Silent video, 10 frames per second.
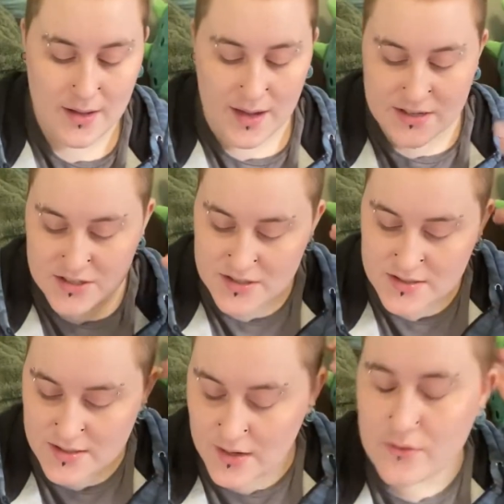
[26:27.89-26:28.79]
I
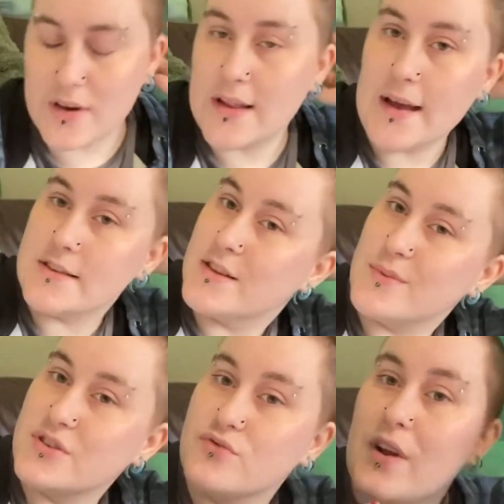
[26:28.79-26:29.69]
just didn't realize how
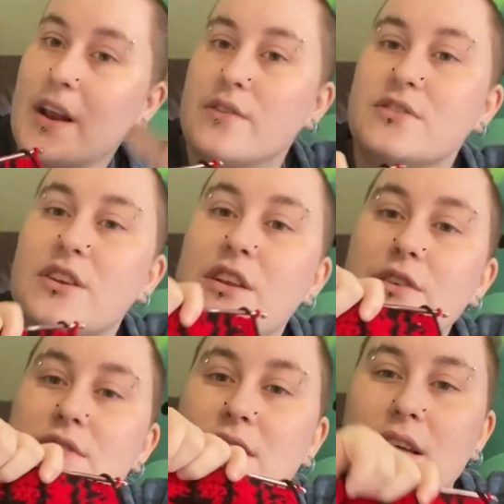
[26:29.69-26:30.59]
much red I was going to
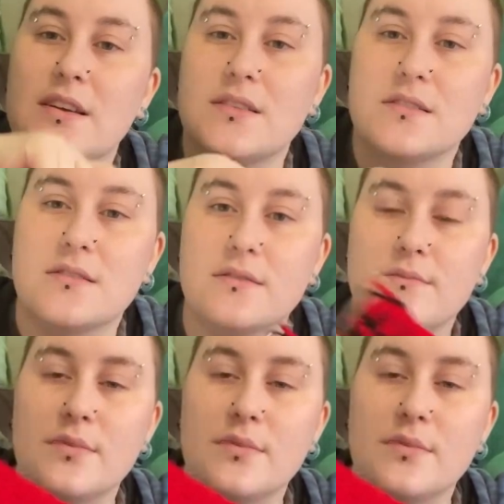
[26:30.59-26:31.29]
use in this.